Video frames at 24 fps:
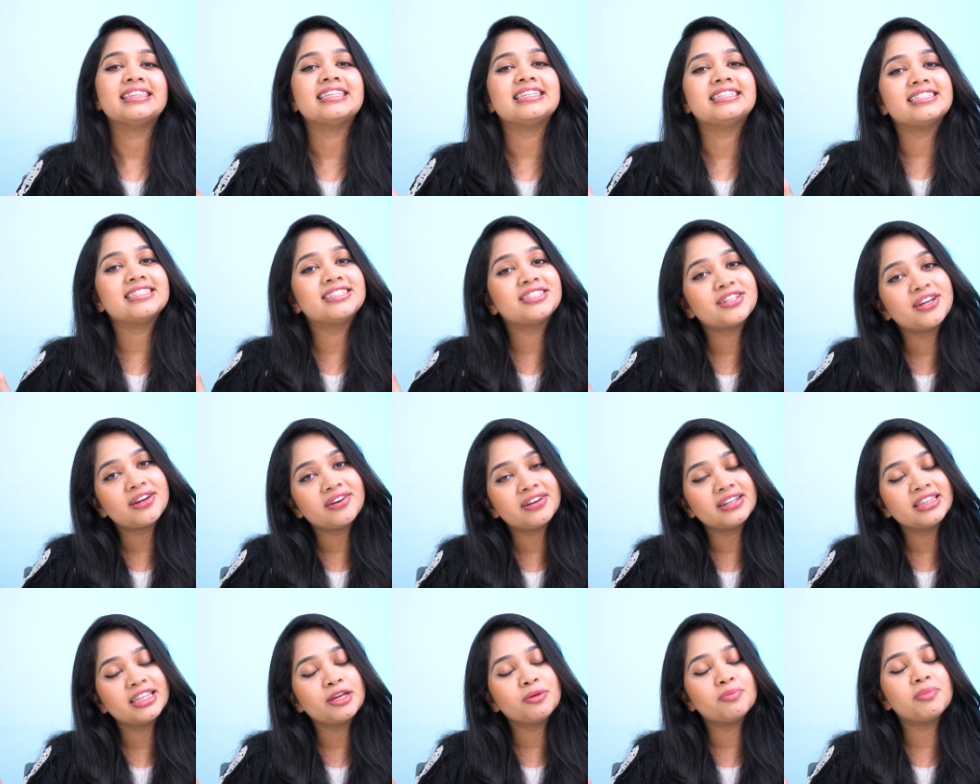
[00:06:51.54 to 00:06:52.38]
This is
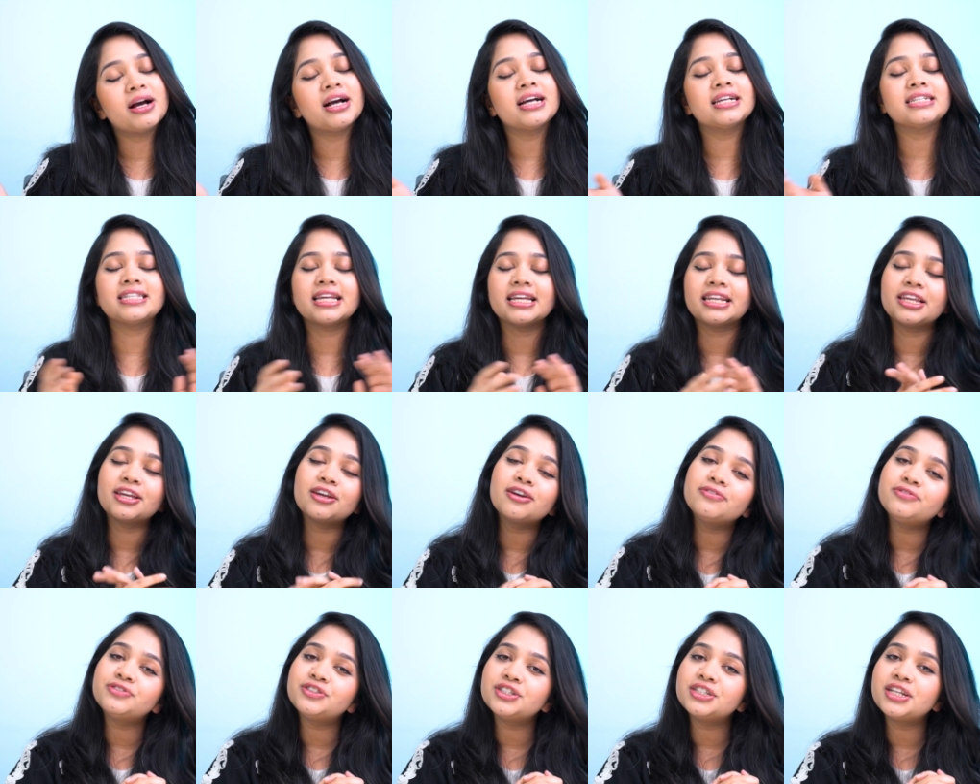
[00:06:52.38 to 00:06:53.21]
Sarah Diba
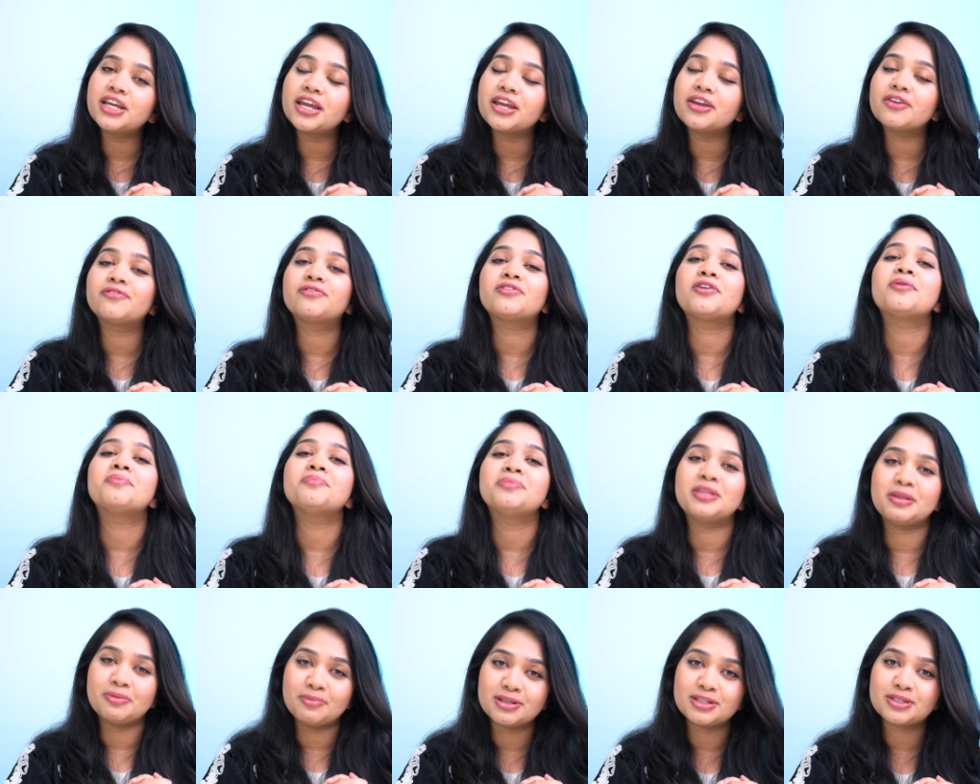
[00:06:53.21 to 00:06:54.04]
signing off today
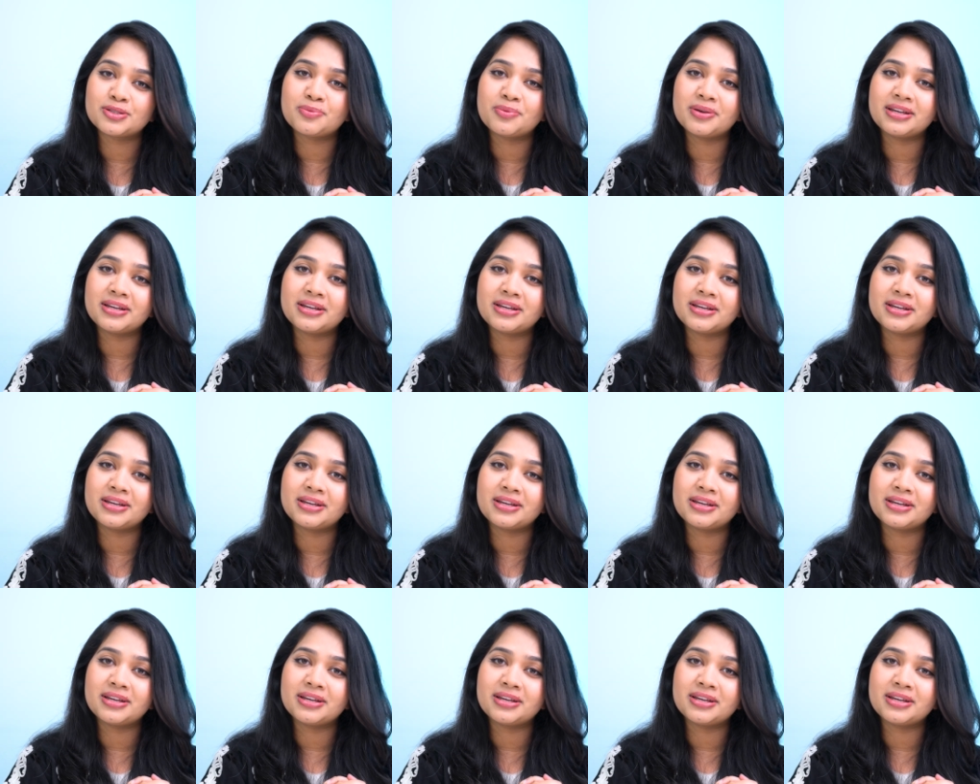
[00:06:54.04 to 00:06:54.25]
from Diba's